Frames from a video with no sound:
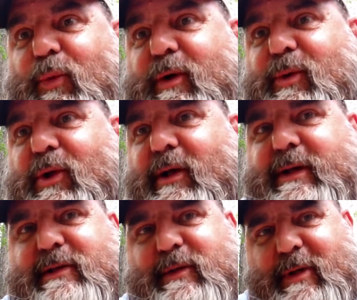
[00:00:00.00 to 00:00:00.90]
we were
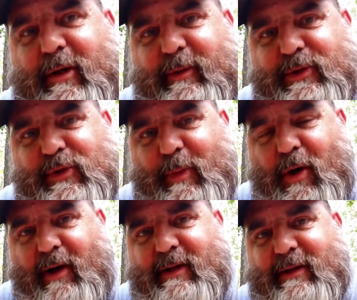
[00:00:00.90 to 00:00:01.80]
lucky to be able to
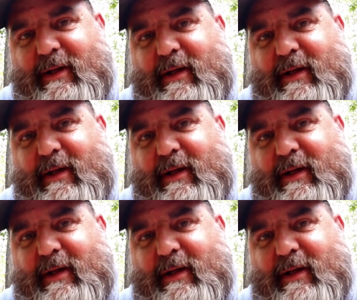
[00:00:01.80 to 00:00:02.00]
spot